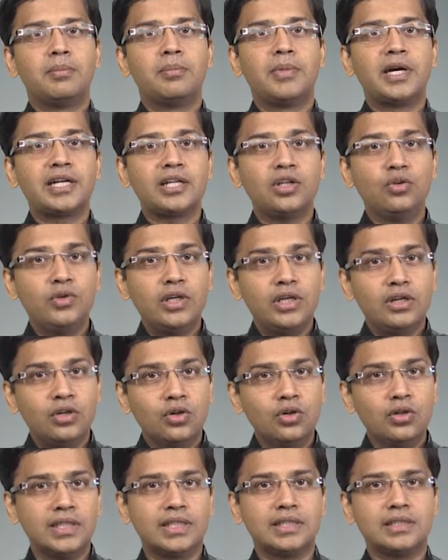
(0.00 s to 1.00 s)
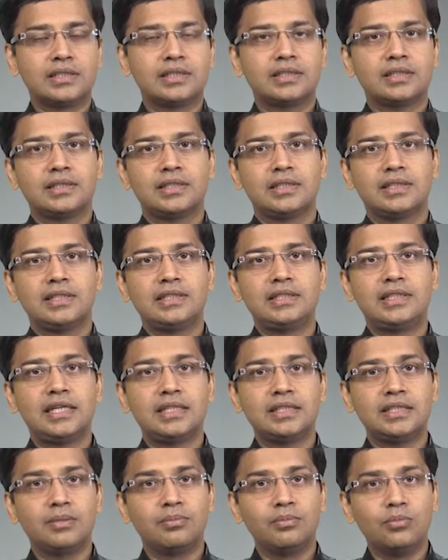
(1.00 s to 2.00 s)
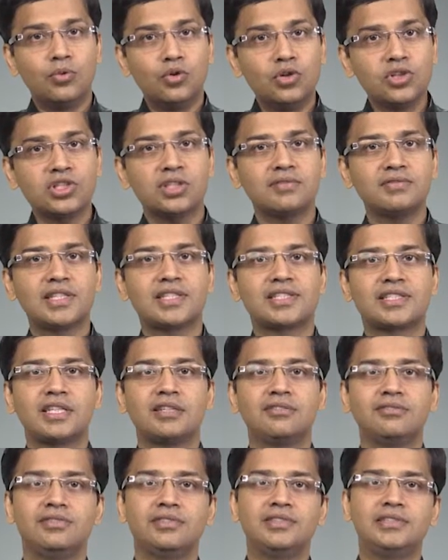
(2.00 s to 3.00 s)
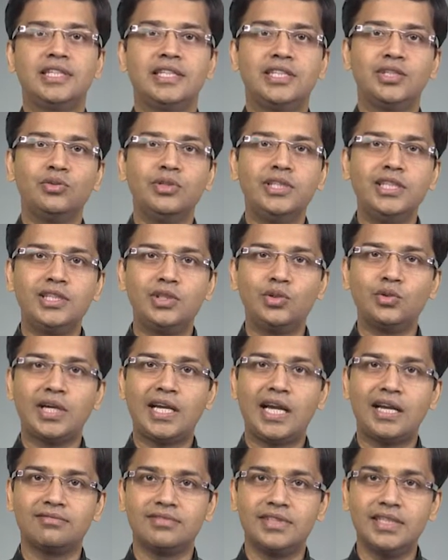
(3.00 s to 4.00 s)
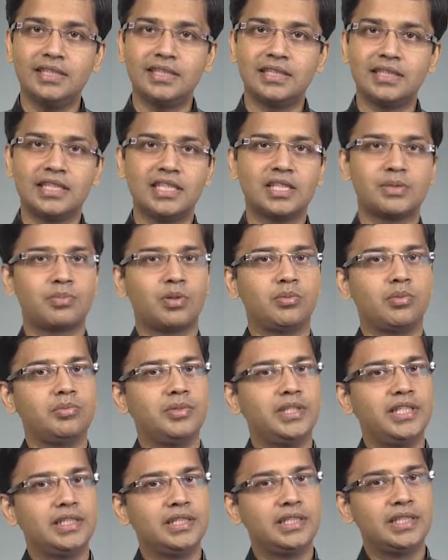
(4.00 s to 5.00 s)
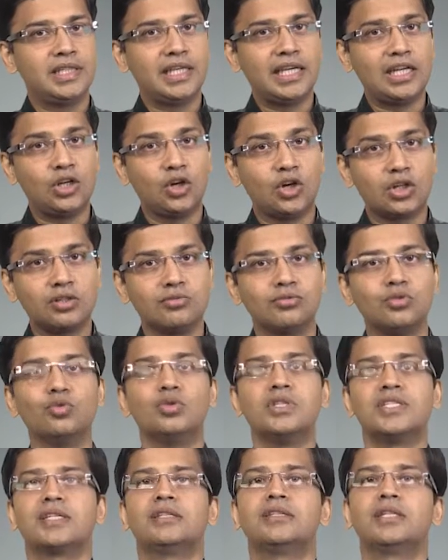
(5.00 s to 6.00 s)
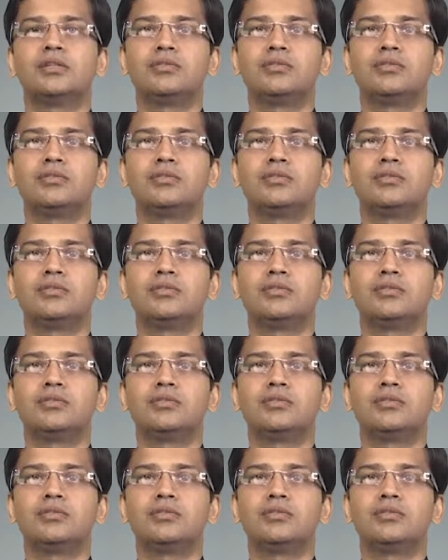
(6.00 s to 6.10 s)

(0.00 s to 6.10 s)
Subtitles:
but you will notice that the most of the stuff that you need to have there is probably a lot of rules and